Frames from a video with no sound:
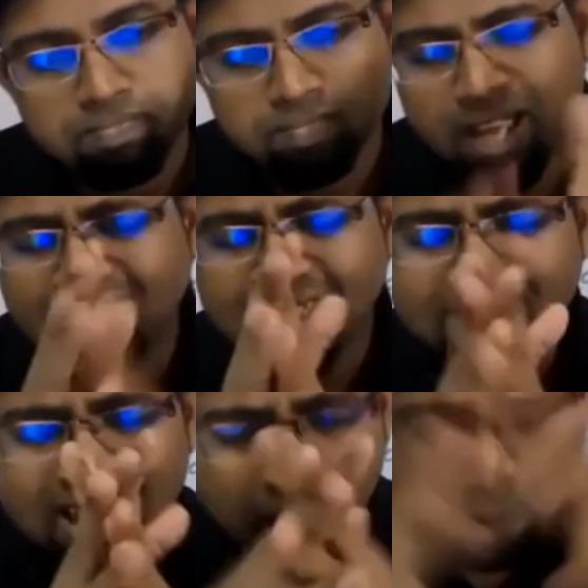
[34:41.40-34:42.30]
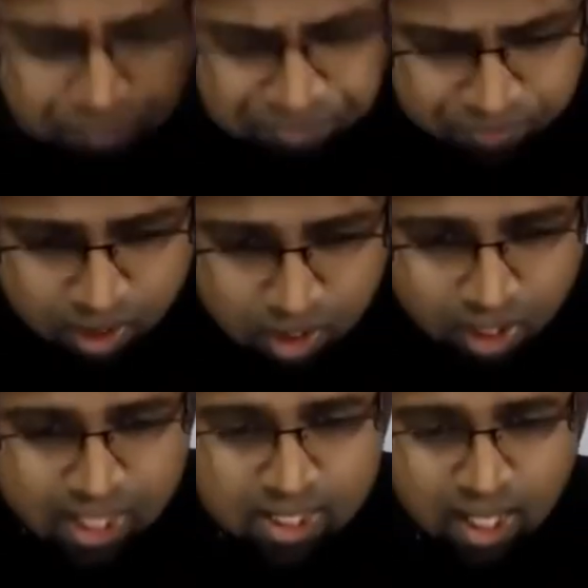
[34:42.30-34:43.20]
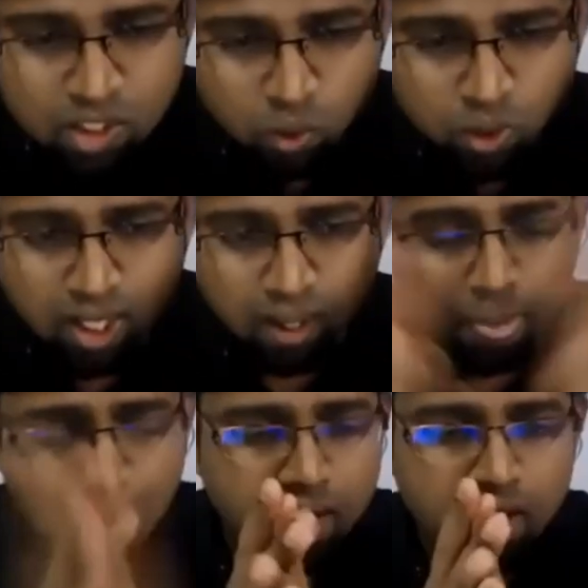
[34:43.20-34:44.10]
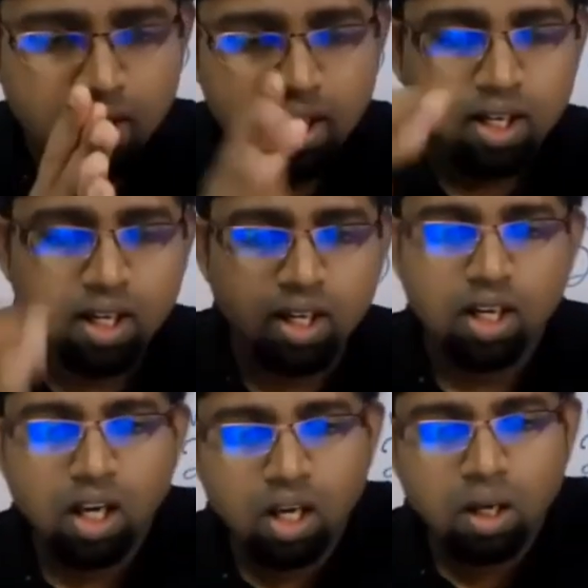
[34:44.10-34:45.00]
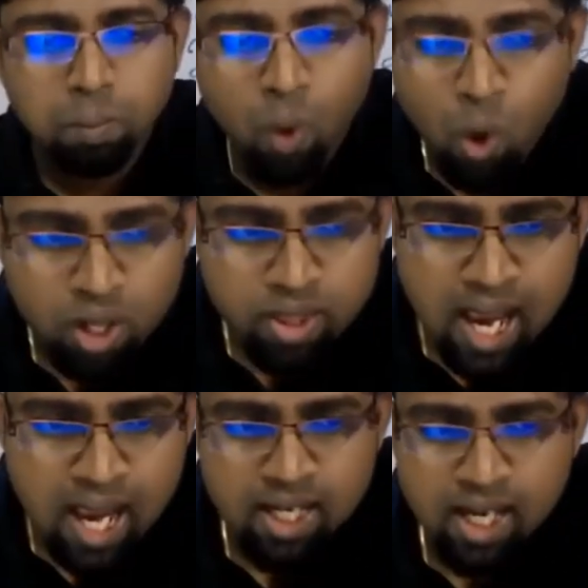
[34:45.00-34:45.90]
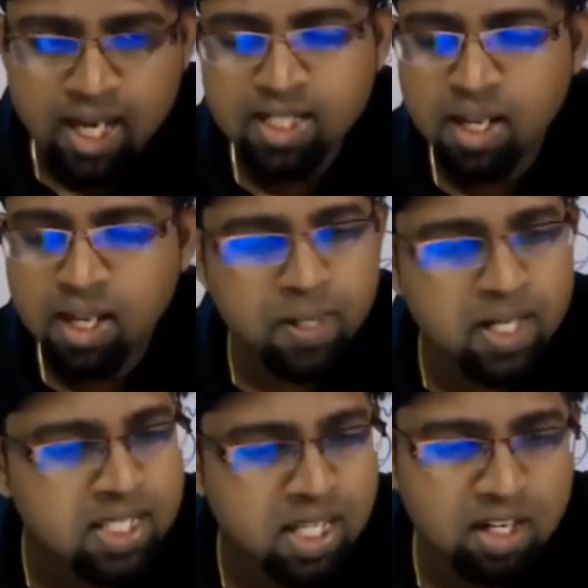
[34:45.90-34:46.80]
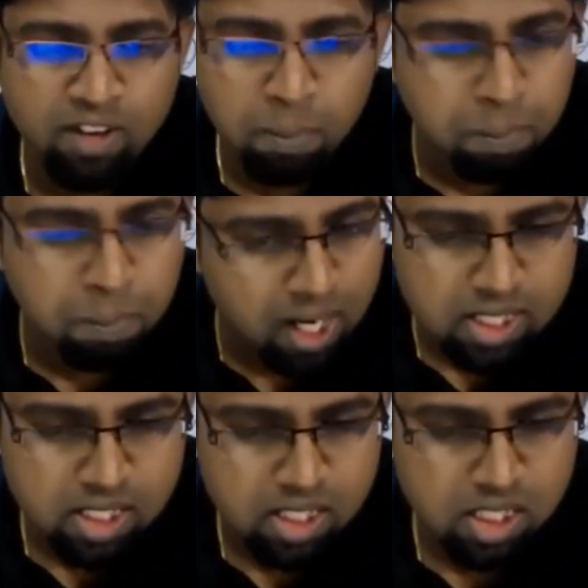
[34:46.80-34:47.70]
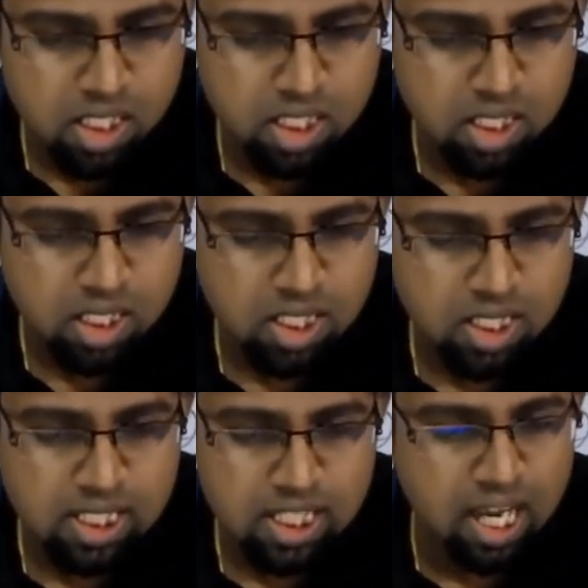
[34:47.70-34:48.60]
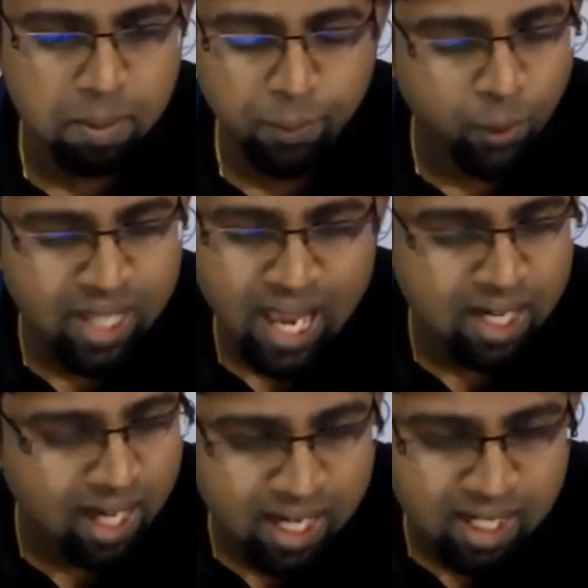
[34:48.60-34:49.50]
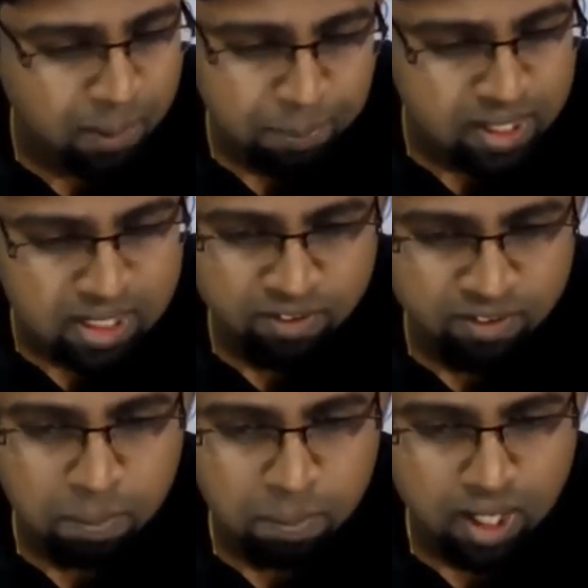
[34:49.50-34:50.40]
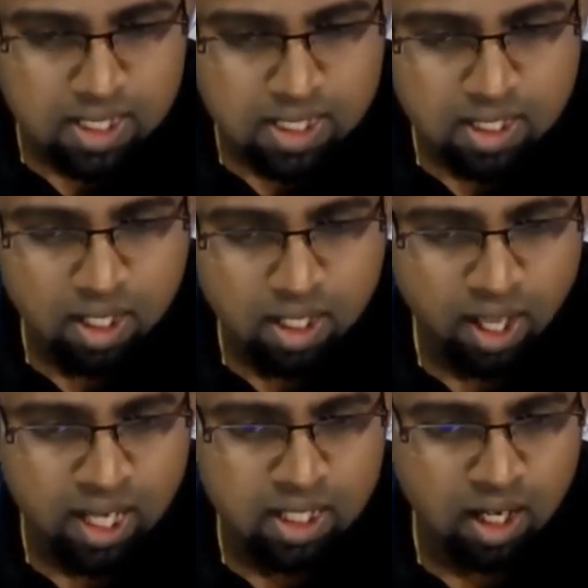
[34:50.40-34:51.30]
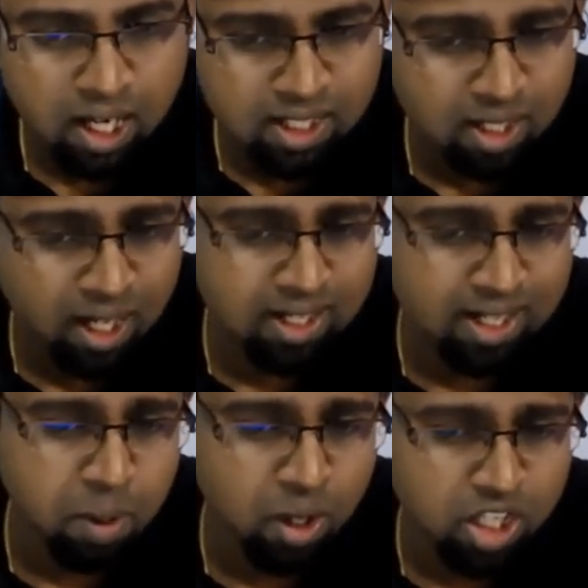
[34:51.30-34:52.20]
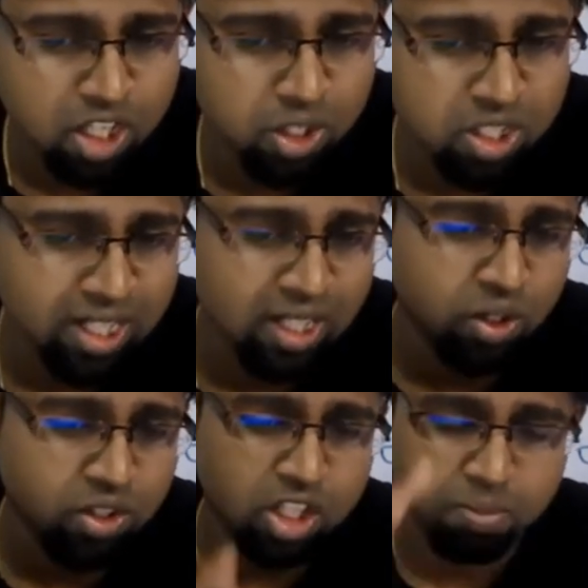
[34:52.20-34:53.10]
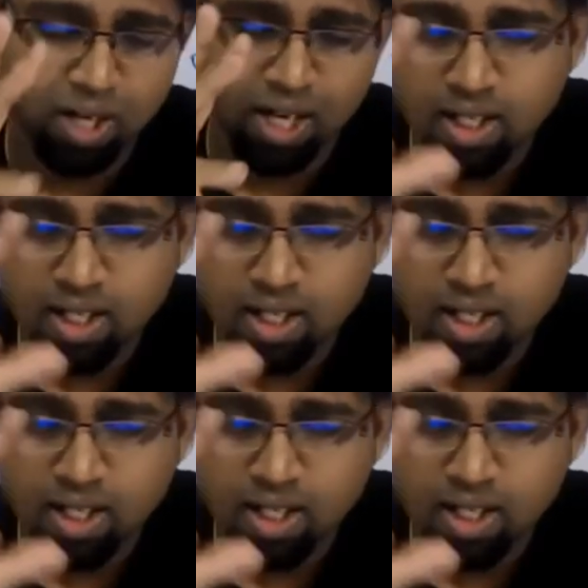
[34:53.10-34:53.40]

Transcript: exam, right, guys, look here. More than 90% will pass. Okay, more than 90% will pass. Right? I'll tell about this, how to study and those things. But